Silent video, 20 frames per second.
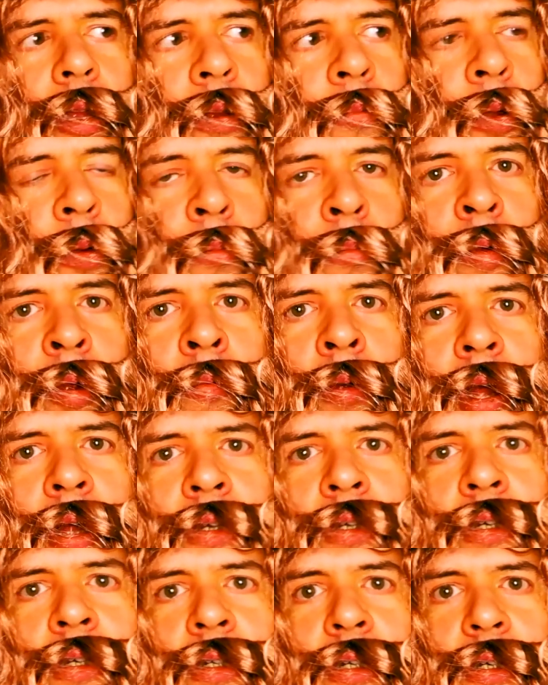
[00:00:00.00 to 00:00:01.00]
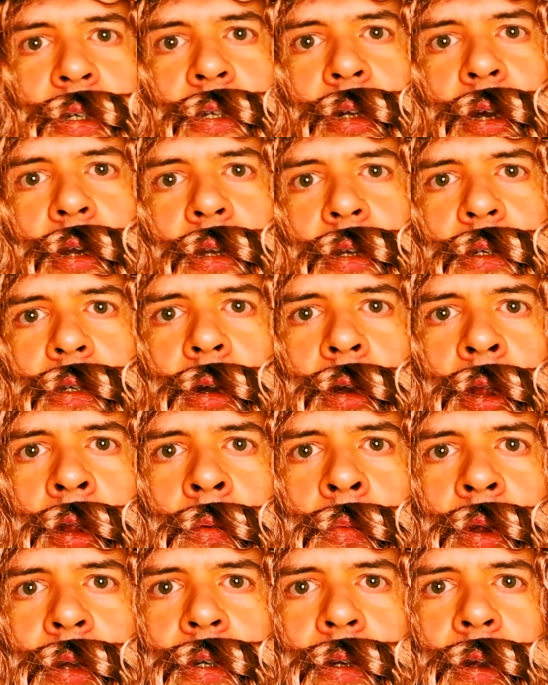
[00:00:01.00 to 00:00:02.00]
Maybe I should start
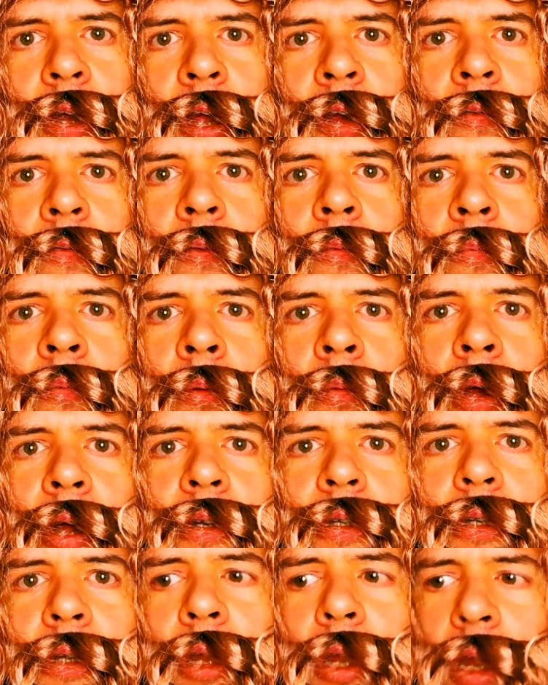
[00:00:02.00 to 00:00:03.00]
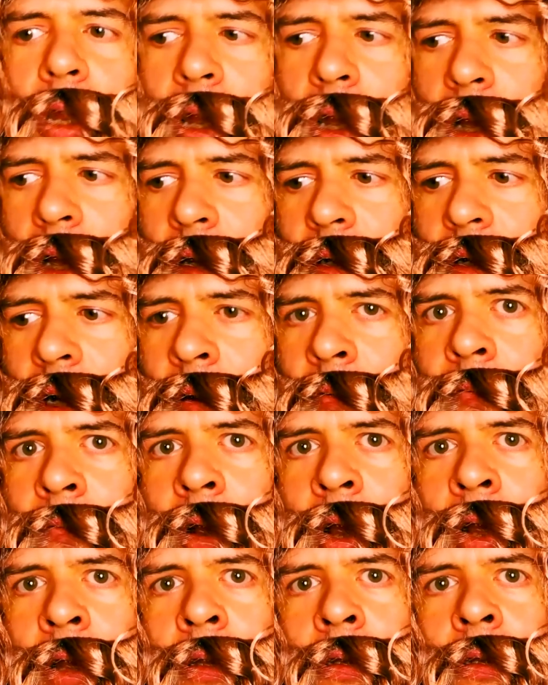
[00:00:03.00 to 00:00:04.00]
studying witchcraft. Maybe I should try and
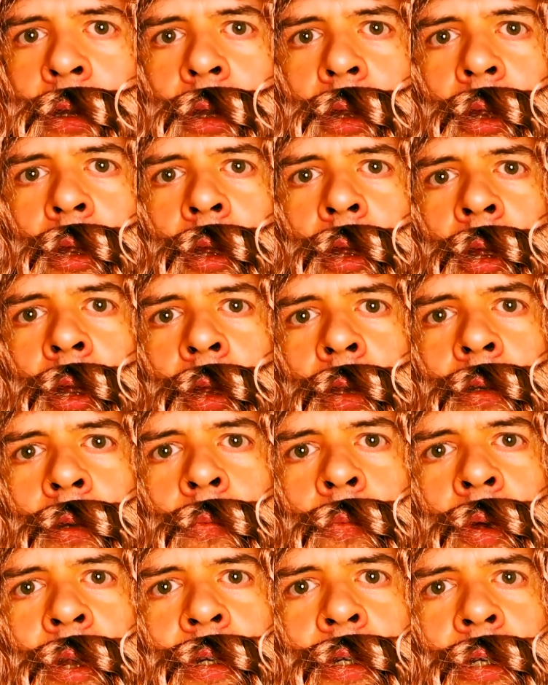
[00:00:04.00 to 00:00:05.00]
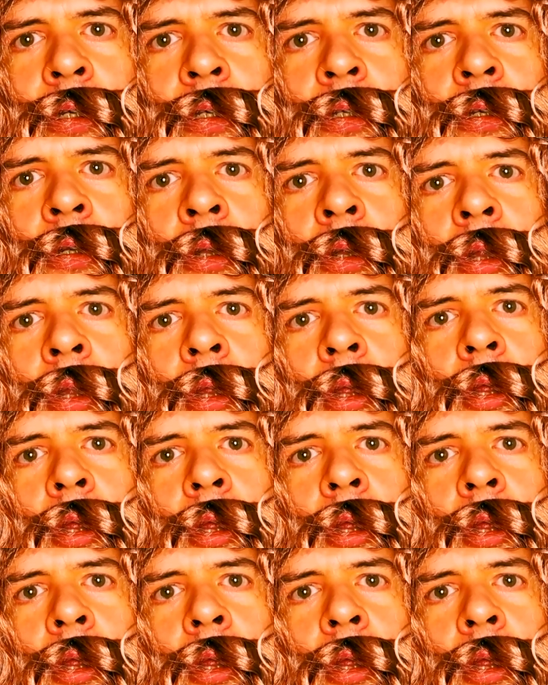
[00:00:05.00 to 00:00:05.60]
find some witches and